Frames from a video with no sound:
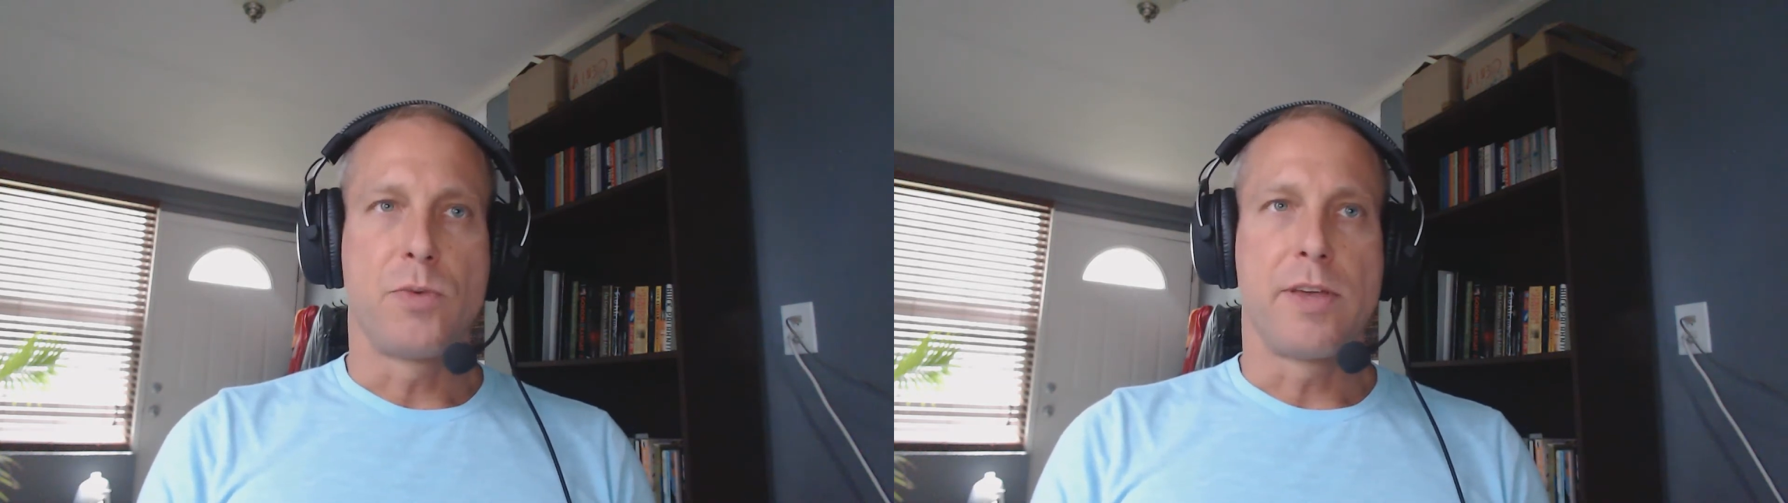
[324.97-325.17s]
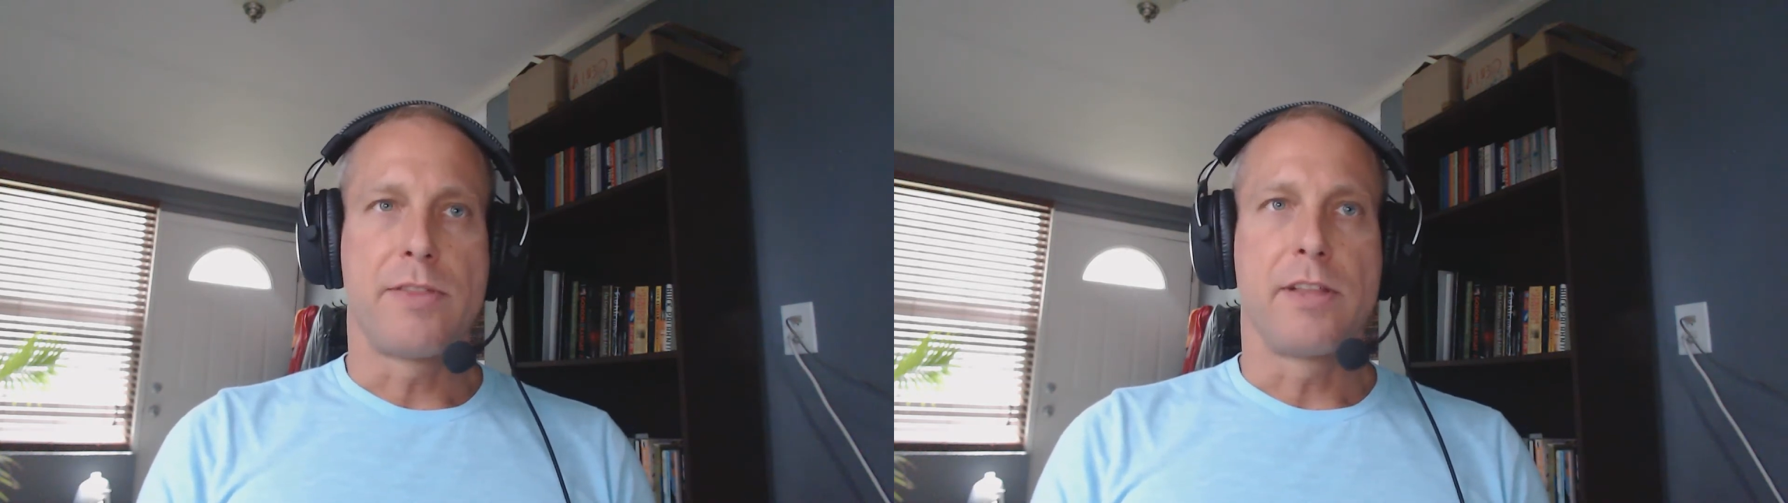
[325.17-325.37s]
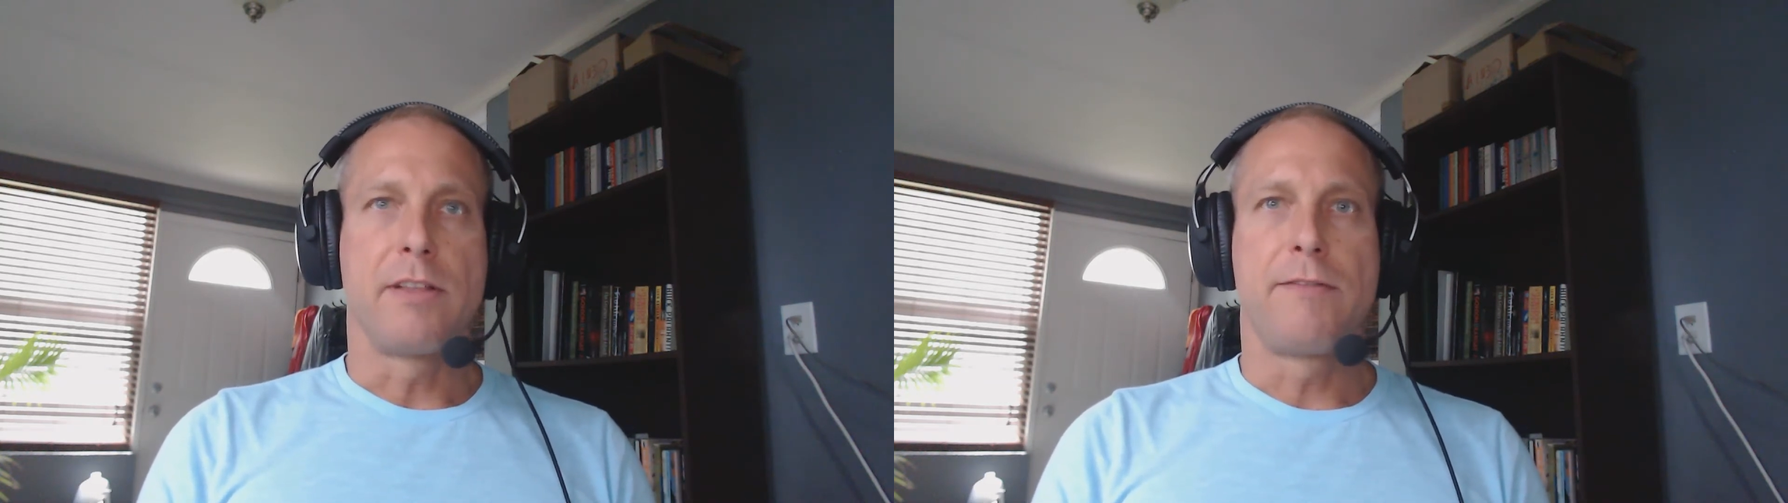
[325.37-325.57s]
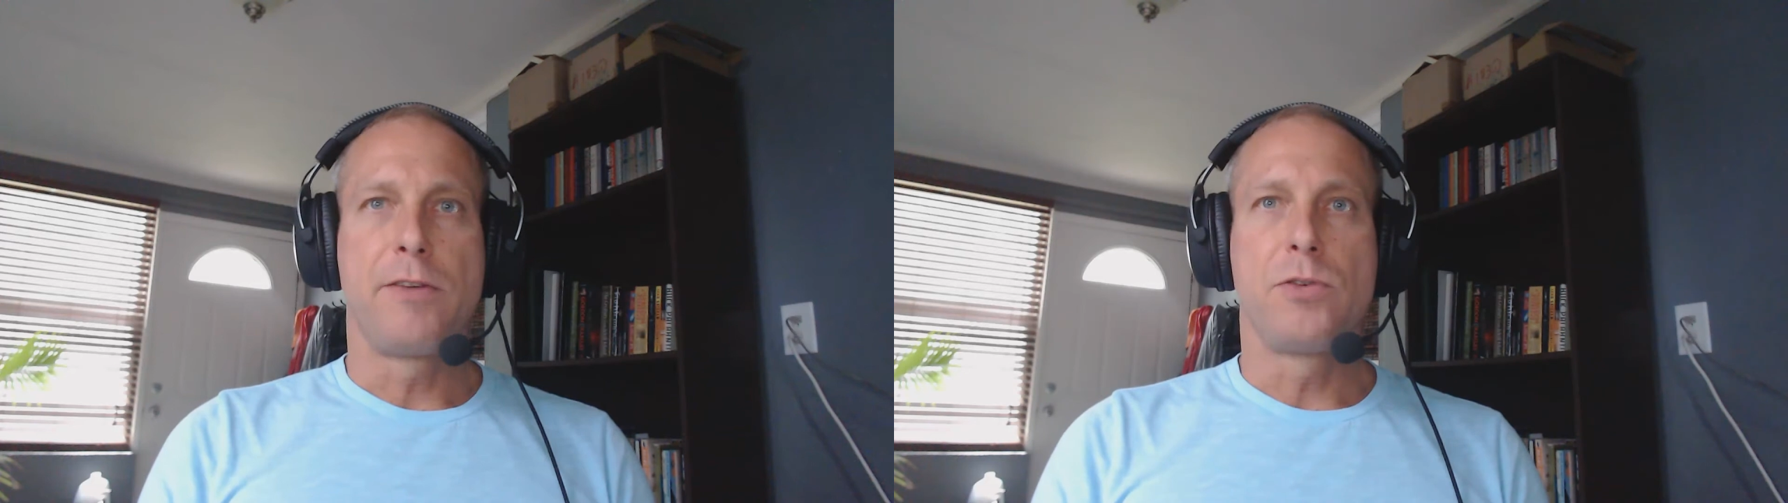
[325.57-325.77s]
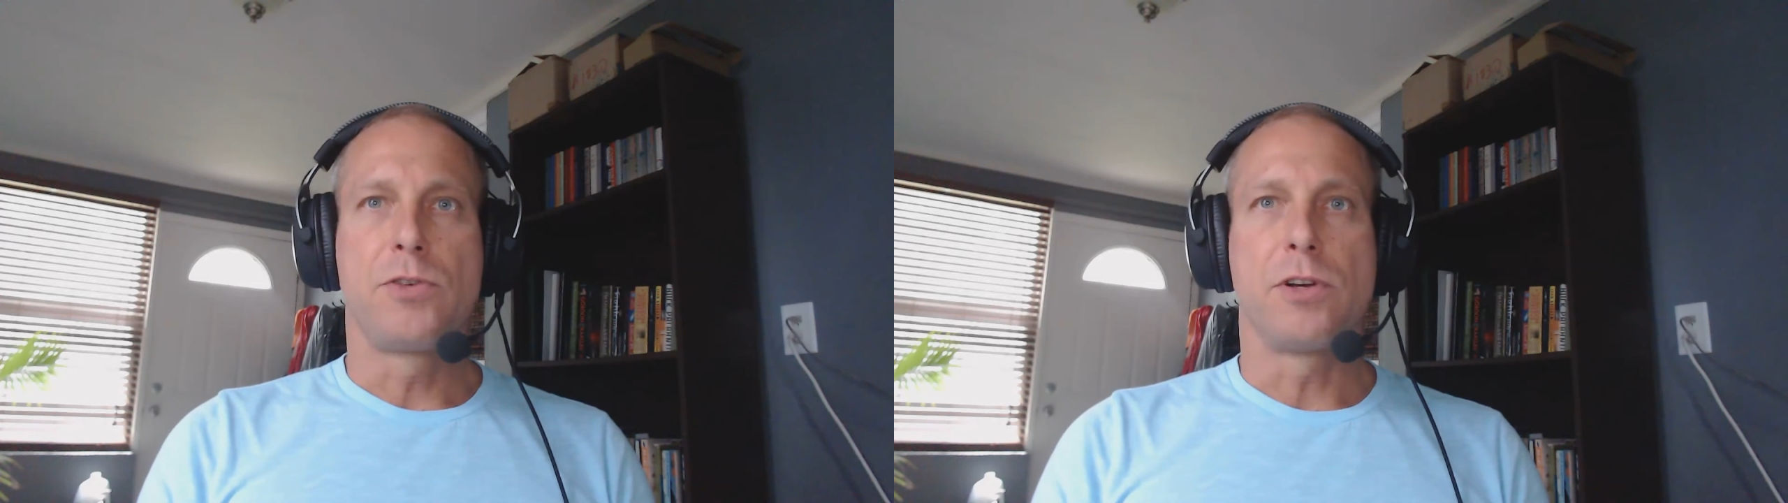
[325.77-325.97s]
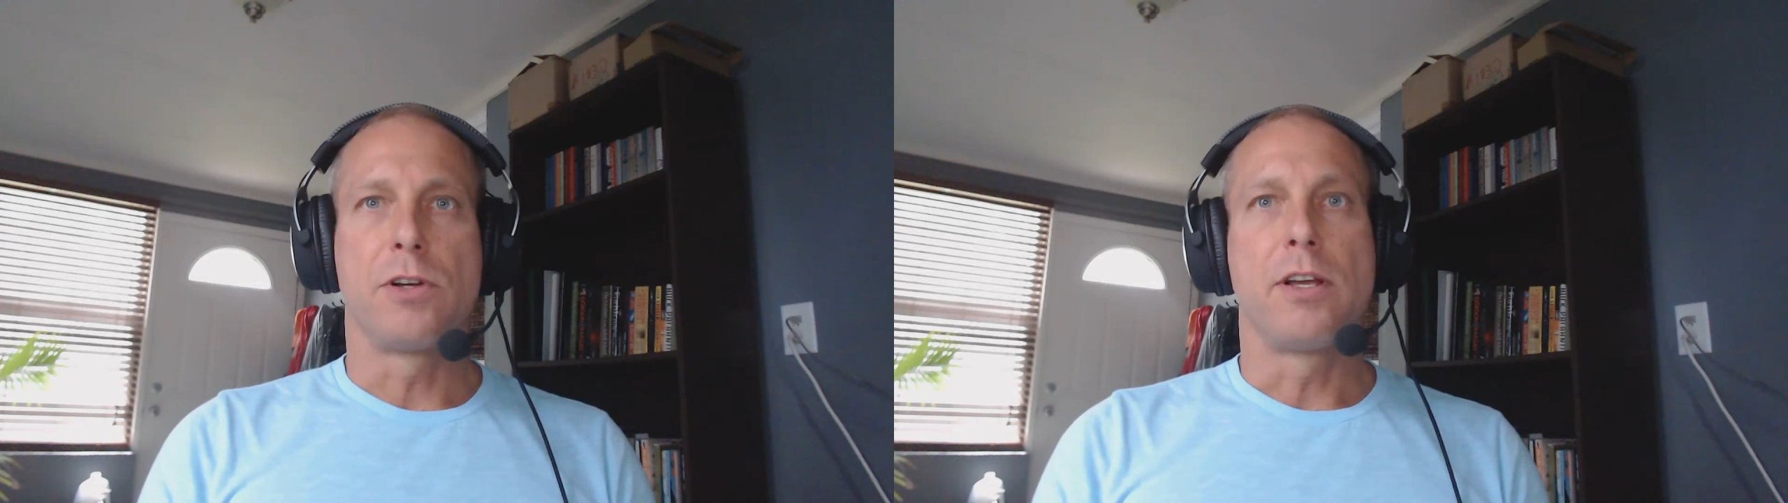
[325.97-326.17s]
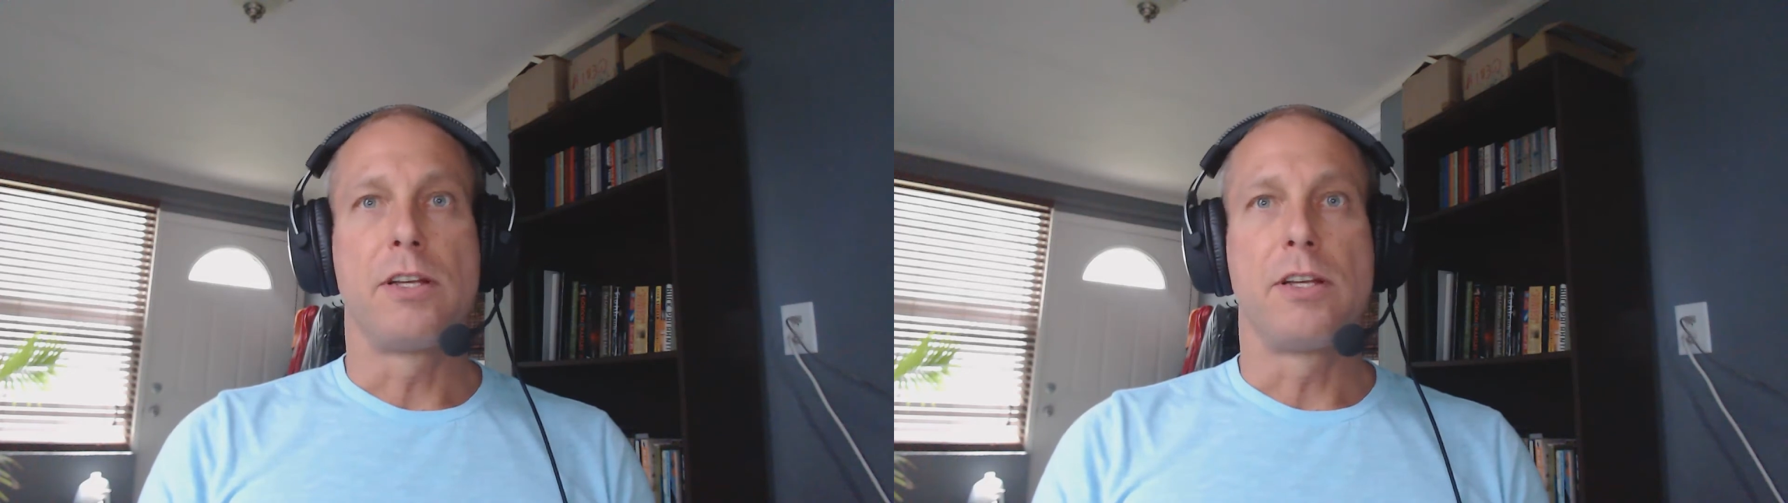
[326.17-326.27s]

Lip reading: with in the future